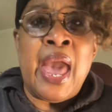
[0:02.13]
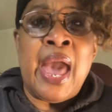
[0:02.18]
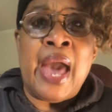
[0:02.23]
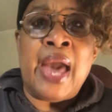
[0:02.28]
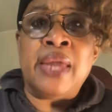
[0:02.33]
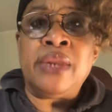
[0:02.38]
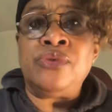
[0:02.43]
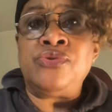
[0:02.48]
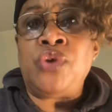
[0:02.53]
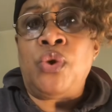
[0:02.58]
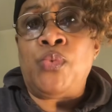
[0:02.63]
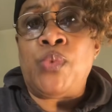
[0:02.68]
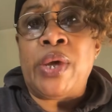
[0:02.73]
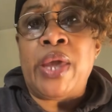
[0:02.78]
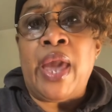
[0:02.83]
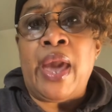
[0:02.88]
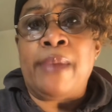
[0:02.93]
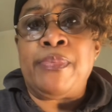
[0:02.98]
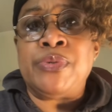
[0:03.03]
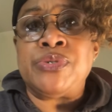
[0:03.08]
I don't know what
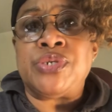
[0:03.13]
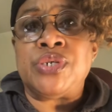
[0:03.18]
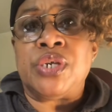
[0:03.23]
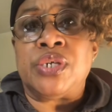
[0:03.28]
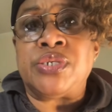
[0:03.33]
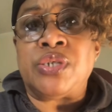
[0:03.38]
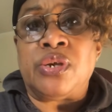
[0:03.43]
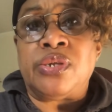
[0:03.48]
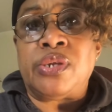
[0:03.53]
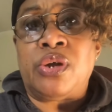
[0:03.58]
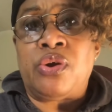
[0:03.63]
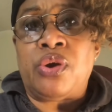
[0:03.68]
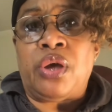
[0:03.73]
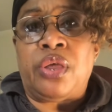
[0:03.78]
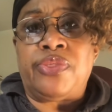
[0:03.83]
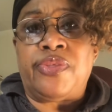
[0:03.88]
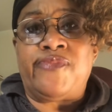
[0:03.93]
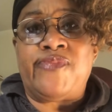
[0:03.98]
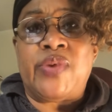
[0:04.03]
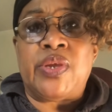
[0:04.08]
happened to us on the
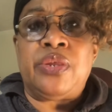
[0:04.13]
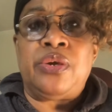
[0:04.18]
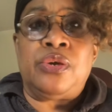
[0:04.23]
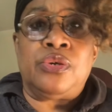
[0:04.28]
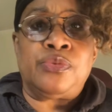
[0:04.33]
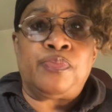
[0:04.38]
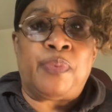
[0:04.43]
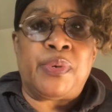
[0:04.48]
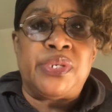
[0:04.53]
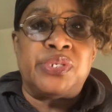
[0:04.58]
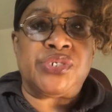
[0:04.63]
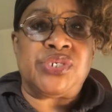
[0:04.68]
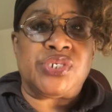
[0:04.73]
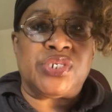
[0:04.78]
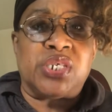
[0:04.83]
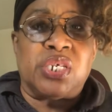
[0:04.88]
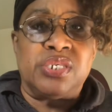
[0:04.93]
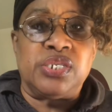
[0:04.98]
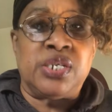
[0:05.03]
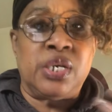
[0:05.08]
other videos, but it
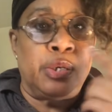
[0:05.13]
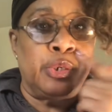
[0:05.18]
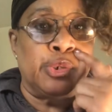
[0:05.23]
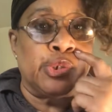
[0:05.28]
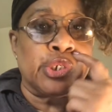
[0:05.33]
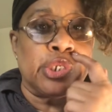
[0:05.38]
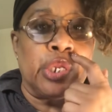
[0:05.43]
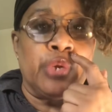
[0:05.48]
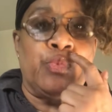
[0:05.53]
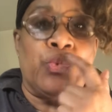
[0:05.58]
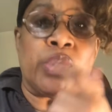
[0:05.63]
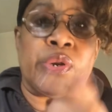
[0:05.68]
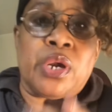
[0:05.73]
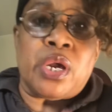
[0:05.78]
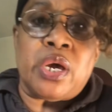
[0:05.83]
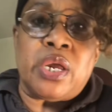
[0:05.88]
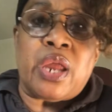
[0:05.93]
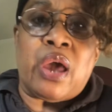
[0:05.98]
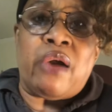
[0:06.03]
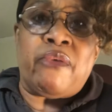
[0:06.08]
just continuously want to
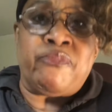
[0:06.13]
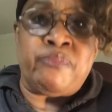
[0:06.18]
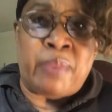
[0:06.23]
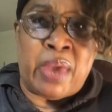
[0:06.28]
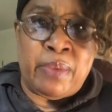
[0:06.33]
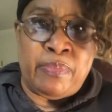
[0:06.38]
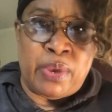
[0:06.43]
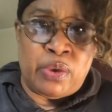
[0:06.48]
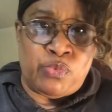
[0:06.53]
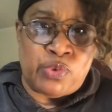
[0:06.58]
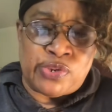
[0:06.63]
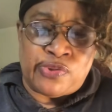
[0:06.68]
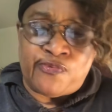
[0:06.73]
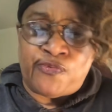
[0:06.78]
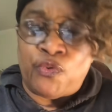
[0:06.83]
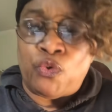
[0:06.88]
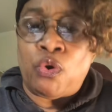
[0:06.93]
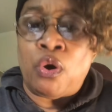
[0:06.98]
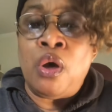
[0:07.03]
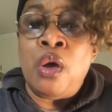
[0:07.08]
cut off. Maybe it was
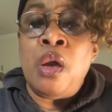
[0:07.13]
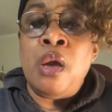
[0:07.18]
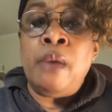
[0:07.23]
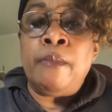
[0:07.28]
full.